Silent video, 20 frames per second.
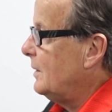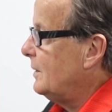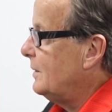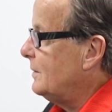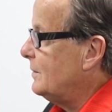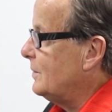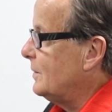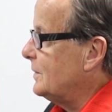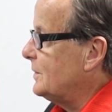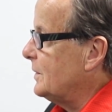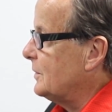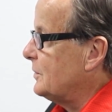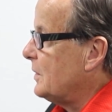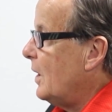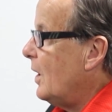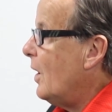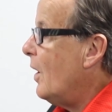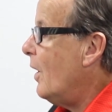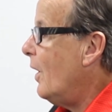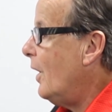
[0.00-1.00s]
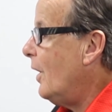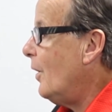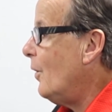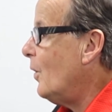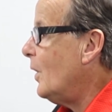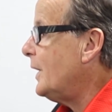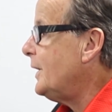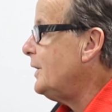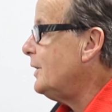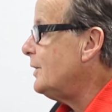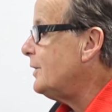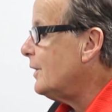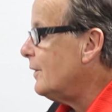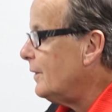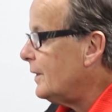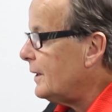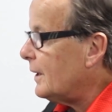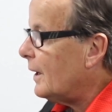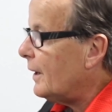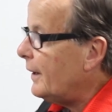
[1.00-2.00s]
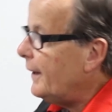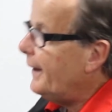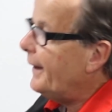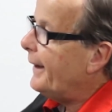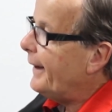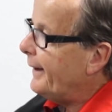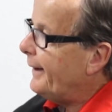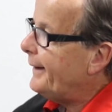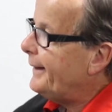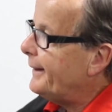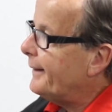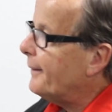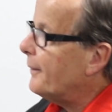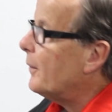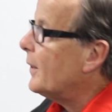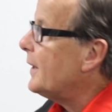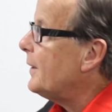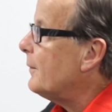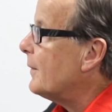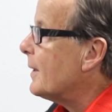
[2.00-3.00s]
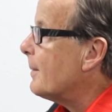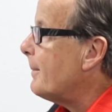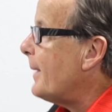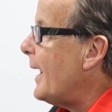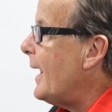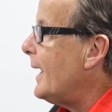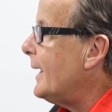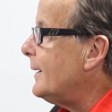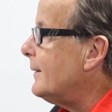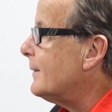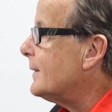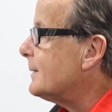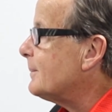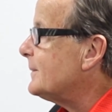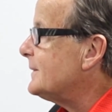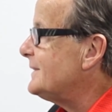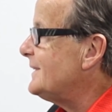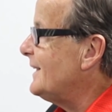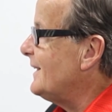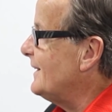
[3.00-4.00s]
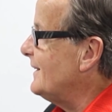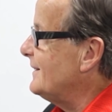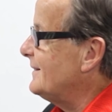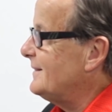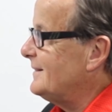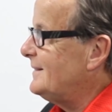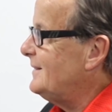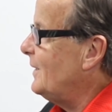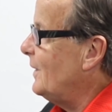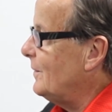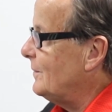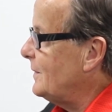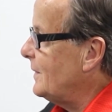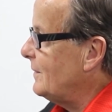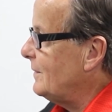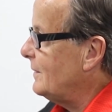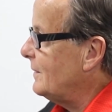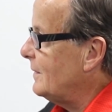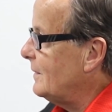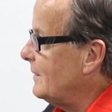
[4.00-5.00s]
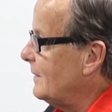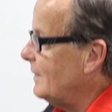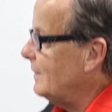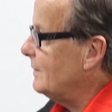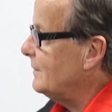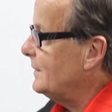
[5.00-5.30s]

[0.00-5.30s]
Or just, oh, what are you doing? What do you want to buy? You want to, no.